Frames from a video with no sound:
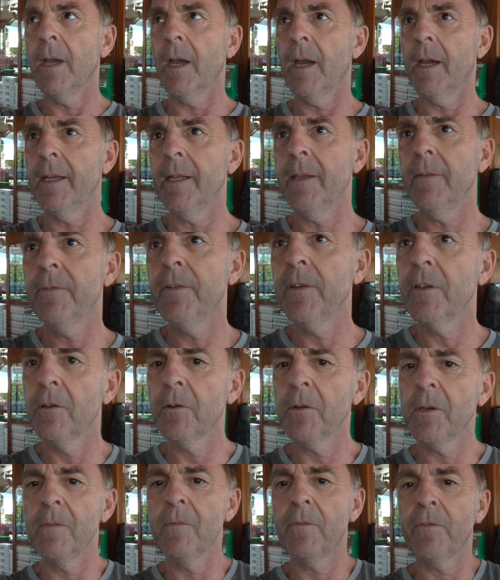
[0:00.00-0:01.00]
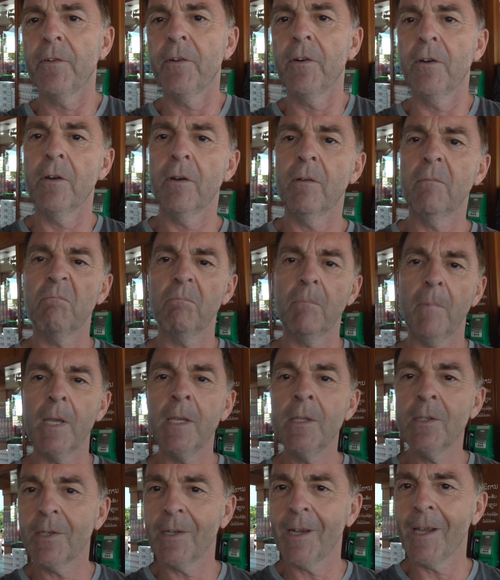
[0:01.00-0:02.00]
And if you're looking for
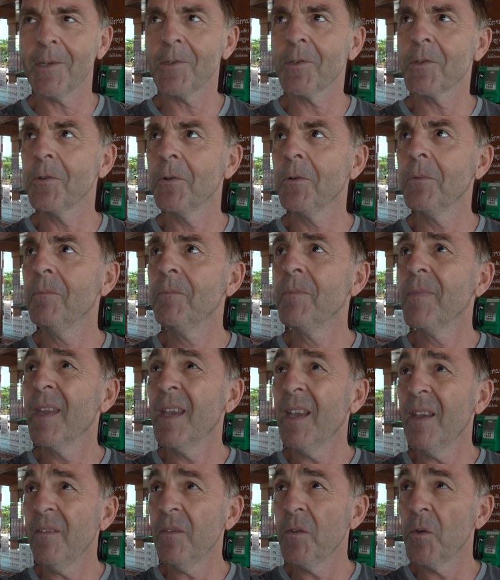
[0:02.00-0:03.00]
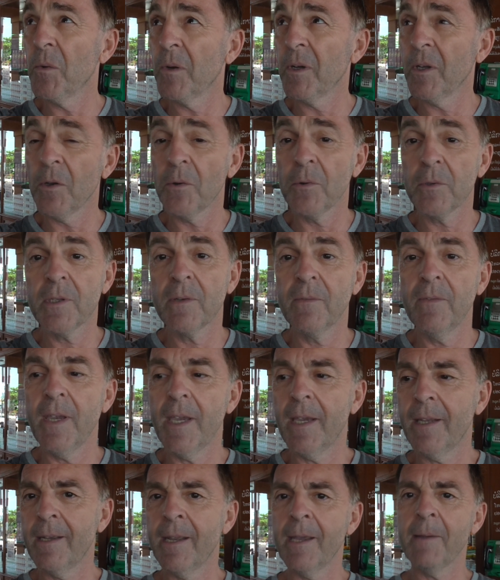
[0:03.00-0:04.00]
international, you want to go to
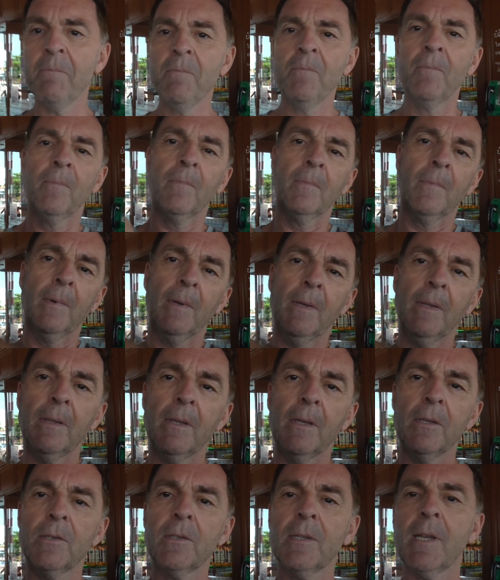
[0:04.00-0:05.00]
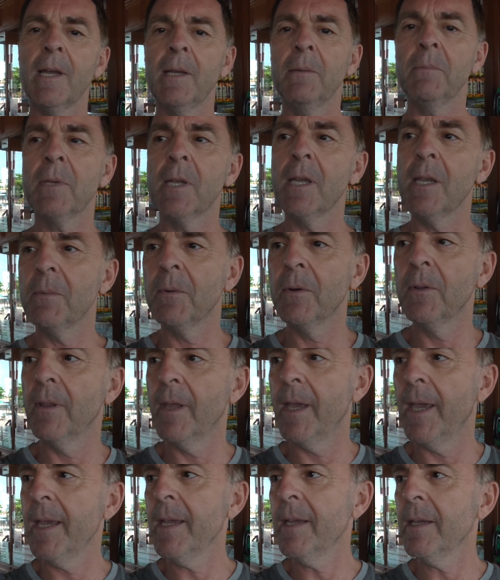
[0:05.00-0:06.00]
Vietnam, there's timetable
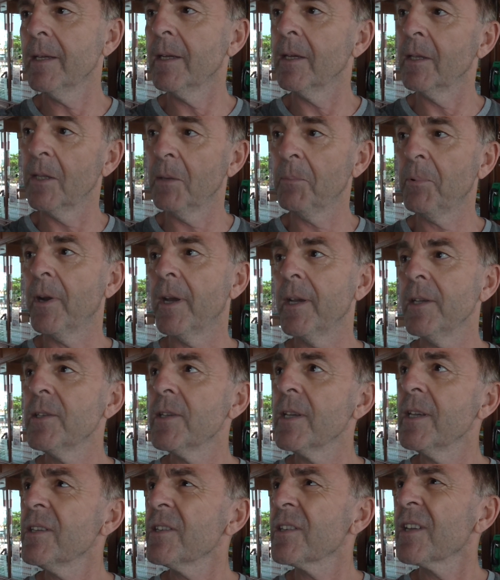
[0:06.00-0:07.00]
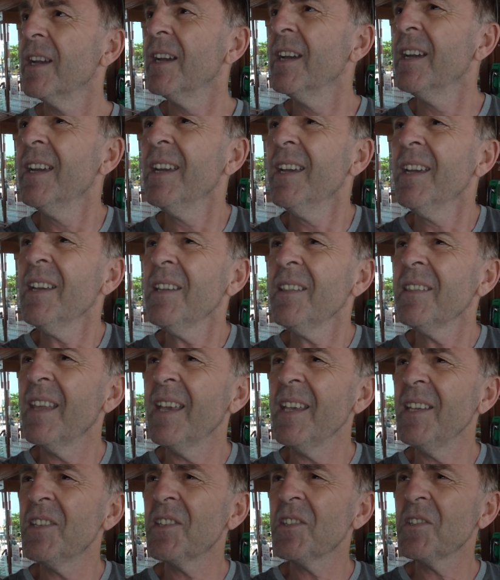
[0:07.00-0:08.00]
there and the prices.
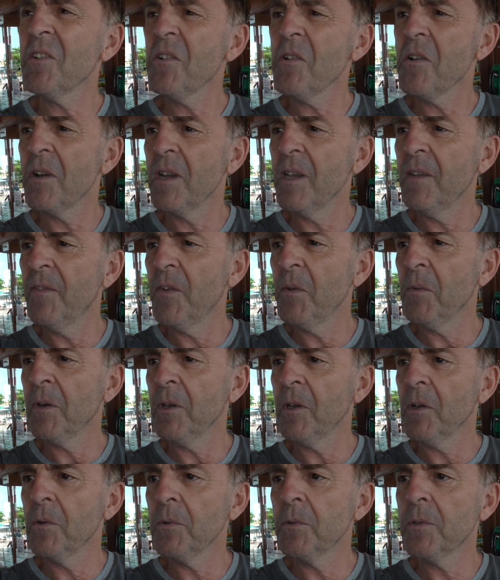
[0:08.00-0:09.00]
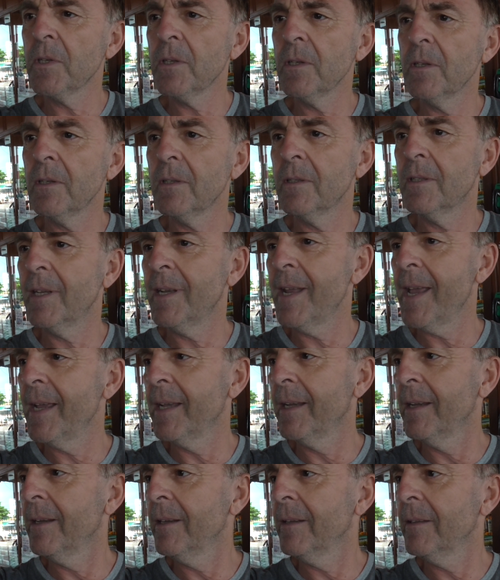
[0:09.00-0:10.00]
They start, if you want to go to Da
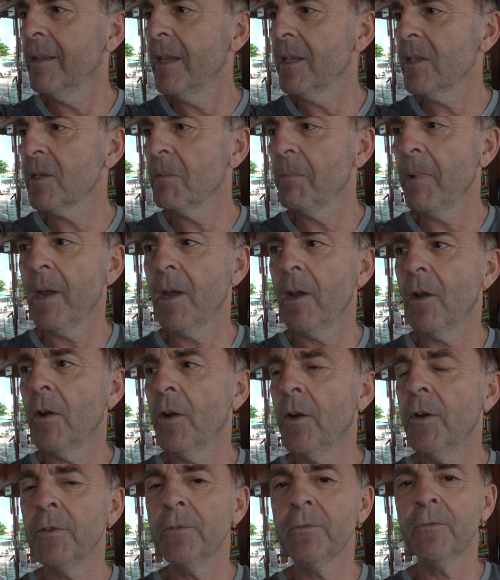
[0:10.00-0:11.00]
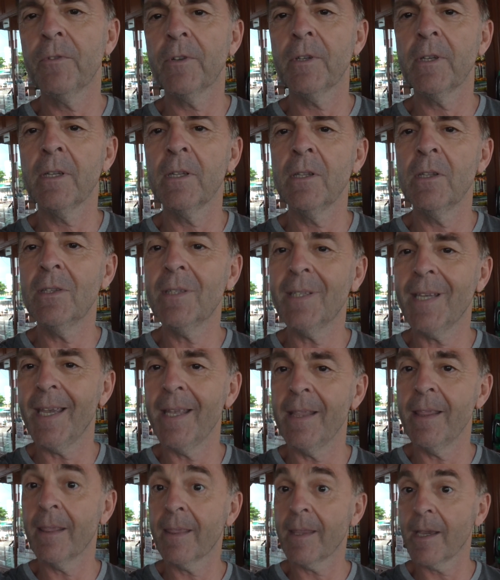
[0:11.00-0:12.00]
Nang, it's about
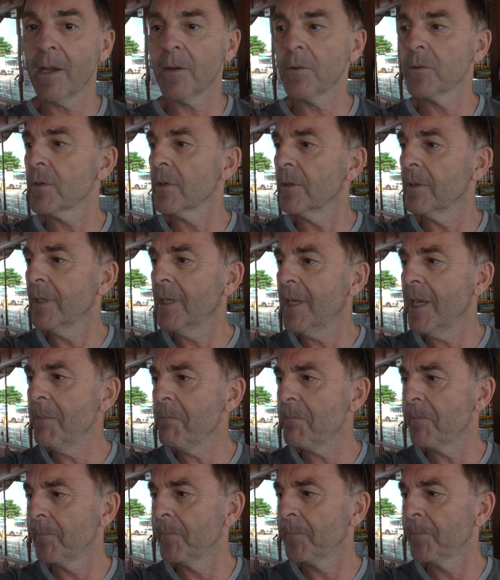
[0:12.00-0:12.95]
110,000 kip.